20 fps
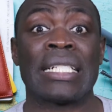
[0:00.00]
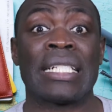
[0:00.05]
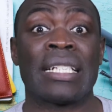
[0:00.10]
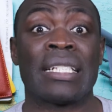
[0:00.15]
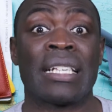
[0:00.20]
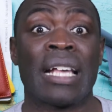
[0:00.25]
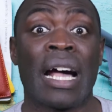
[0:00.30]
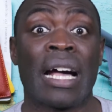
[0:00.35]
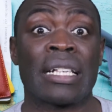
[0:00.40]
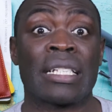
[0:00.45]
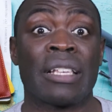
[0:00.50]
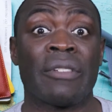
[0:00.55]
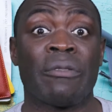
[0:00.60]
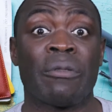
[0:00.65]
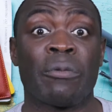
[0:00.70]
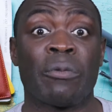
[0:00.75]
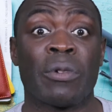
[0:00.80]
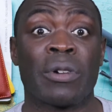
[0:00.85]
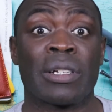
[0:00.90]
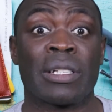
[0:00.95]
This is Ozzie
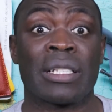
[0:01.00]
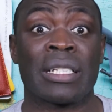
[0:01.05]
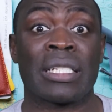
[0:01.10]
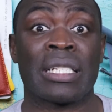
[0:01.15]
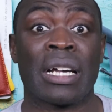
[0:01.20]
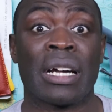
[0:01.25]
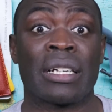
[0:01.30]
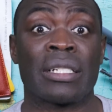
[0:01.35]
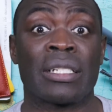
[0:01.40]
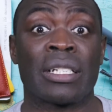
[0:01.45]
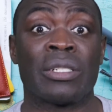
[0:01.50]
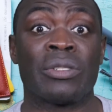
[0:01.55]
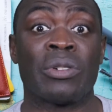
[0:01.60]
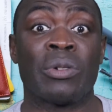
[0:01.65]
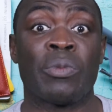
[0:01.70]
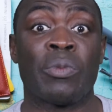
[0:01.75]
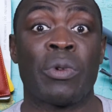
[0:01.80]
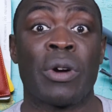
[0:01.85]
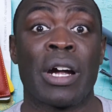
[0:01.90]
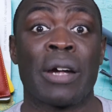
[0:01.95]
from Wanderlust Awe
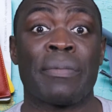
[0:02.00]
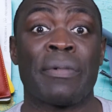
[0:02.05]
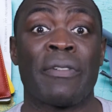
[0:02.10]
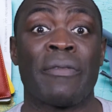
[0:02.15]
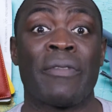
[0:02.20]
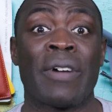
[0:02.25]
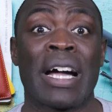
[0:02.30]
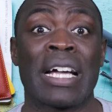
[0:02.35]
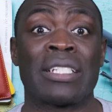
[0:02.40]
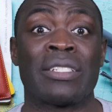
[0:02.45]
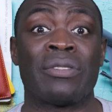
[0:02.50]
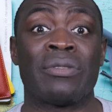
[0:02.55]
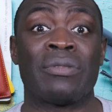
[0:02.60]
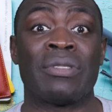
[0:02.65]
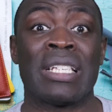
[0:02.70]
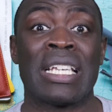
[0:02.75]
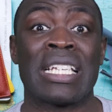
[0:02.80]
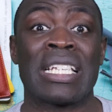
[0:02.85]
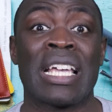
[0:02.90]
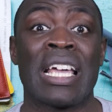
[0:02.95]
Syndrome, where I provide
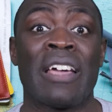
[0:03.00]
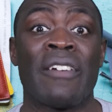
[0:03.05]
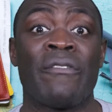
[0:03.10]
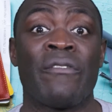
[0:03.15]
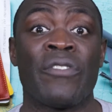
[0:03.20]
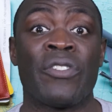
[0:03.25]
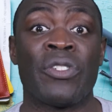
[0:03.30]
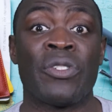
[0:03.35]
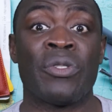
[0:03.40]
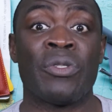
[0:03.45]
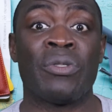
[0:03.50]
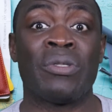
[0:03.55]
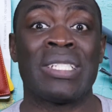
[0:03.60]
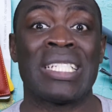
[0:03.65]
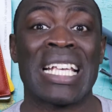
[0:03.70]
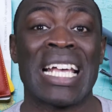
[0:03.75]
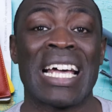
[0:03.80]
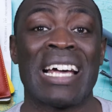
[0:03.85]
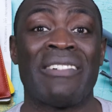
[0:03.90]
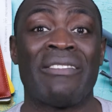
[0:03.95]
unique
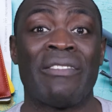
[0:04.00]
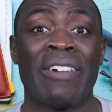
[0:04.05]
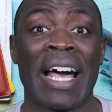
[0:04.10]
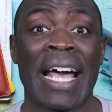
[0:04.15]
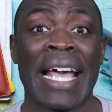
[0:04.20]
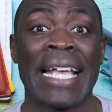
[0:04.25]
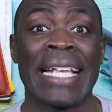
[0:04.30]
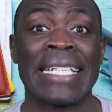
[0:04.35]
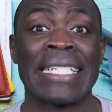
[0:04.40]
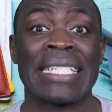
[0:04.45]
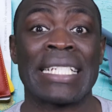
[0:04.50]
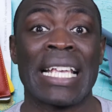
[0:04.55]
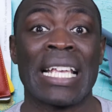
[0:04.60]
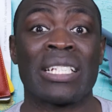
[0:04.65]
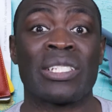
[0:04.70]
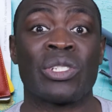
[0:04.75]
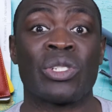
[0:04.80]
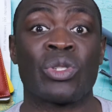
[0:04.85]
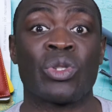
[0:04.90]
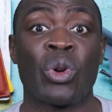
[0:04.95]
views, advice,
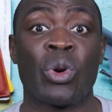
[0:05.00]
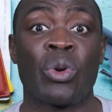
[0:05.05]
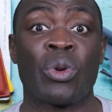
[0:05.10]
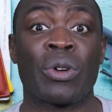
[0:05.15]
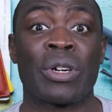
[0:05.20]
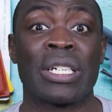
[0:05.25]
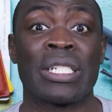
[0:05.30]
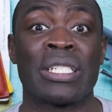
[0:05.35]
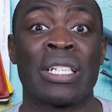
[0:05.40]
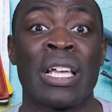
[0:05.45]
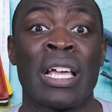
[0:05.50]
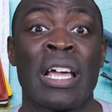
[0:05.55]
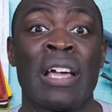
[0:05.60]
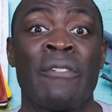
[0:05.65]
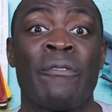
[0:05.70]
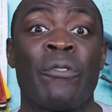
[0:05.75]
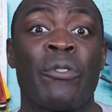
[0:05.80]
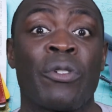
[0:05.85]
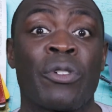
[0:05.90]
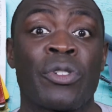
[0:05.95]
and stories
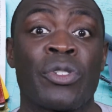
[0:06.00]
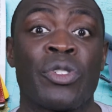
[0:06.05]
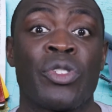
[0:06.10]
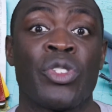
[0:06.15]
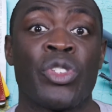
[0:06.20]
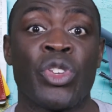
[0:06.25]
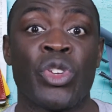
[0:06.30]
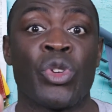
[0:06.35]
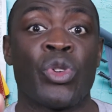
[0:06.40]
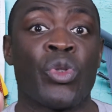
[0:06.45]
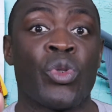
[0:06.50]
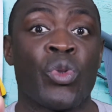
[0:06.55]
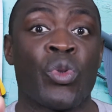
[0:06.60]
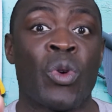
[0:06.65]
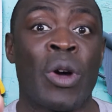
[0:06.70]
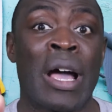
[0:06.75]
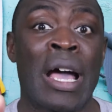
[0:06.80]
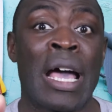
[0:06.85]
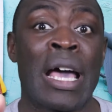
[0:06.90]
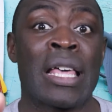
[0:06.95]
for
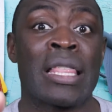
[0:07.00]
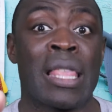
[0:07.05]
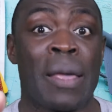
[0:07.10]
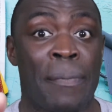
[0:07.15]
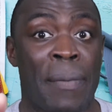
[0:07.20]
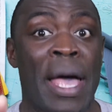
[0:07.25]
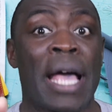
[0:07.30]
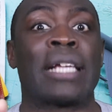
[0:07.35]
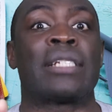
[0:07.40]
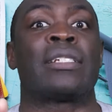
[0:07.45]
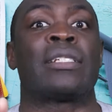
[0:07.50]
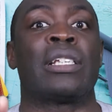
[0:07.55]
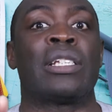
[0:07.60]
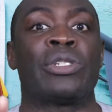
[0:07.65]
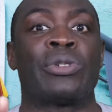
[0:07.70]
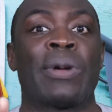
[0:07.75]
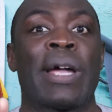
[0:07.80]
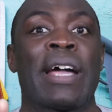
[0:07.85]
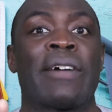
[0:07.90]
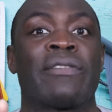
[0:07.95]
you, the passionate
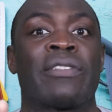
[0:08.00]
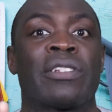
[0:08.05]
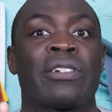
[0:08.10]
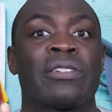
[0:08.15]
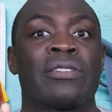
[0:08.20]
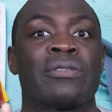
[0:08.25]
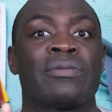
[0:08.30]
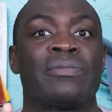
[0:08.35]
traveler.